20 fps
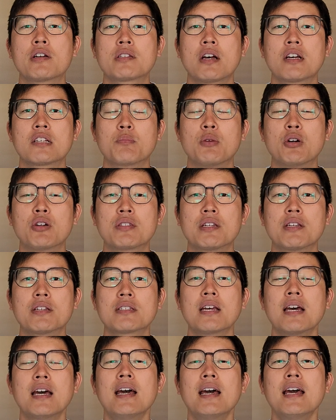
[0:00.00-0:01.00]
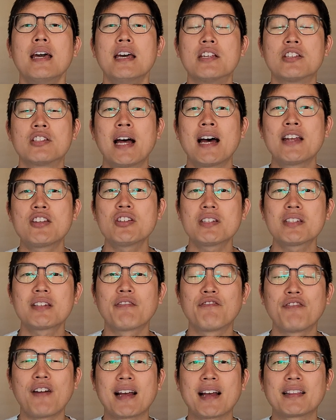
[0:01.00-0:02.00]
osmosis is not just the
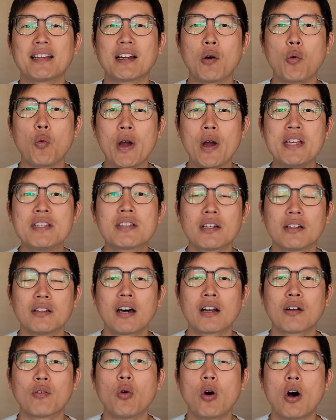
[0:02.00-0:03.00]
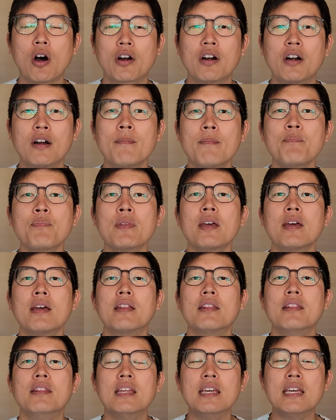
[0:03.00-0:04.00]
fact that it wastes a lot of water.
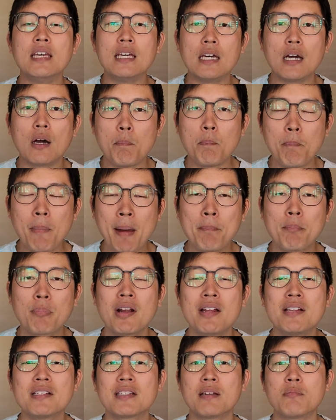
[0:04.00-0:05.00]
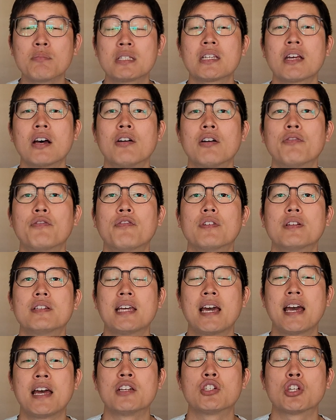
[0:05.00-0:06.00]
The membranes themselves
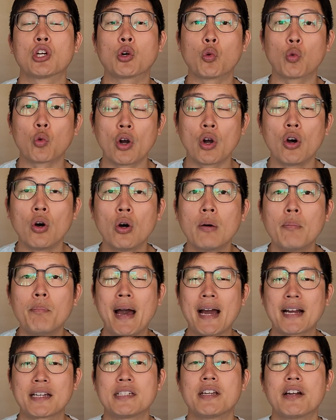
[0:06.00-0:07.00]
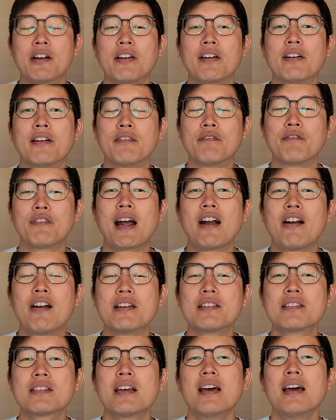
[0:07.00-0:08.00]
tend to grow bacteria and
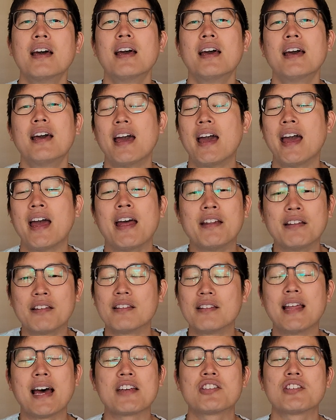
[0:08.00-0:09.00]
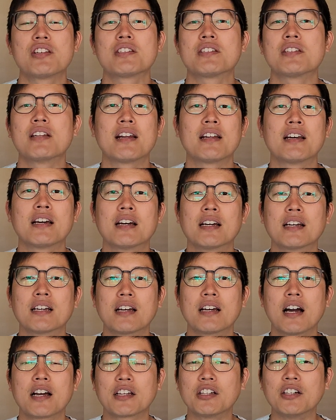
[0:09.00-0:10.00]
virus, and that's just not a
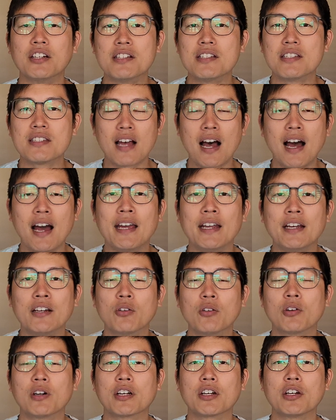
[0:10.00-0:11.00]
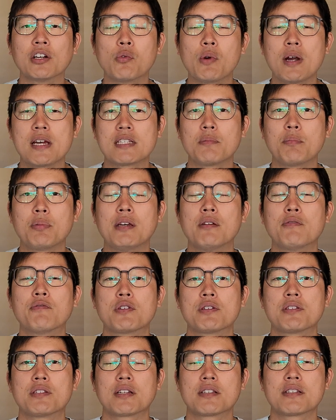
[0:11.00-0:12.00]
good sign or a good recipe
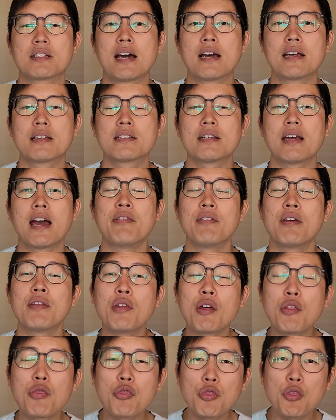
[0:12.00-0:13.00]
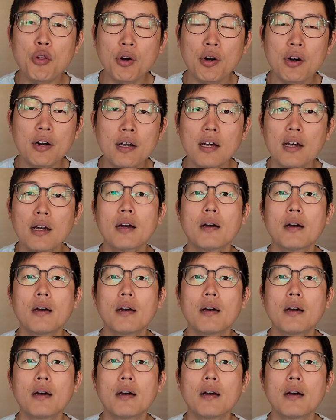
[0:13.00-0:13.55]
for success. And then the third